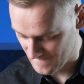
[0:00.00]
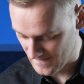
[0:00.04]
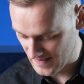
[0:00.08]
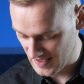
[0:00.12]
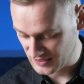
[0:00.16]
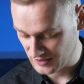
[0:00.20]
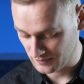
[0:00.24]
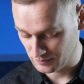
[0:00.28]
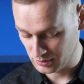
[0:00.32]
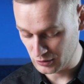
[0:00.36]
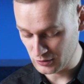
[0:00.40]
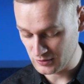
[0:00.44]

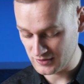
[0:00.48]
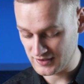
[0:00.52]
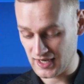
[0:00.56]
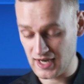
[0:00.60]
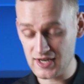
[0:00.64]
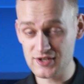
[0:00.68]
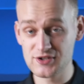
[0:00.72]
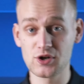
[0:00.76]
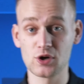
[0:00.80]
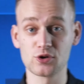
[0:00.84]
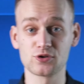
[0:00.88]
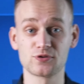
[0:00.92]
and the blue
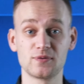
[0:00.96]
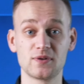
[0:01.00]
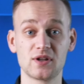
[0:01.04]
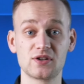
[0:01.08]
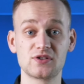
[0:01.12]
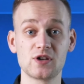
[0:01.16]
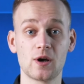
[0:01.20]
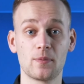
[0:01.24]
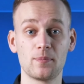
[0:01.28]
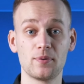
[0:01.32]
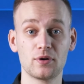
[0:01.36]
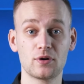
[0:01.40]
dice goes from the
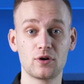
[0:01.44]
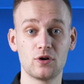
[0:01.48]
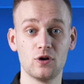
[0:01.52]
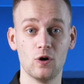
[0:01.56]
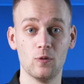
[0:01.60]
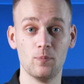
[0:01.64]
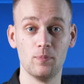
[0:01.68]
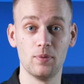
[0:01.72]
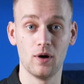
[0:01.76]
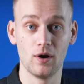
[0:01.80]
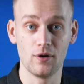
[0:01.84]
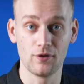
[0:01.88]
top of the
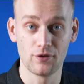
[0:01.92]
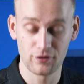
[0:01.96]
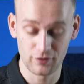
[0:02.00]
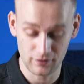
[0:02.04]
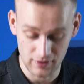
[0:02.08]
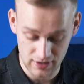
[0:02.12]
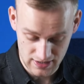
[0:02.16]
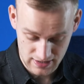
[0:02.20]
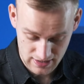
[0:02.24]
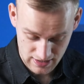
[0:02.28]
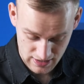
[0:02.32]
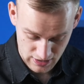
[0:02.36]
cup on
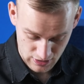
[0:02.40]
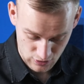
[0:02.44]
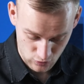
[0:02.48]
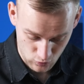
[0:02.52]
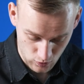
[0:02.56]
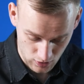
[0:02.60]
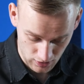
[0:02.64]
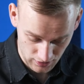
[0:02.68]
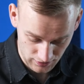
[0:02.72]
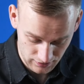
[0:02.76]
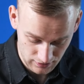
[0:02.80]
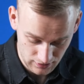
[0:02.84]
three.
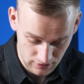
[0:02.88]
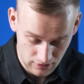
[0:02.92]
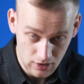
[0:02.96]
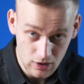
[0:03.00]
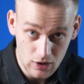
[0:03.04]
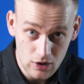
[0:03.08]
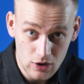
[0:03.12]
One,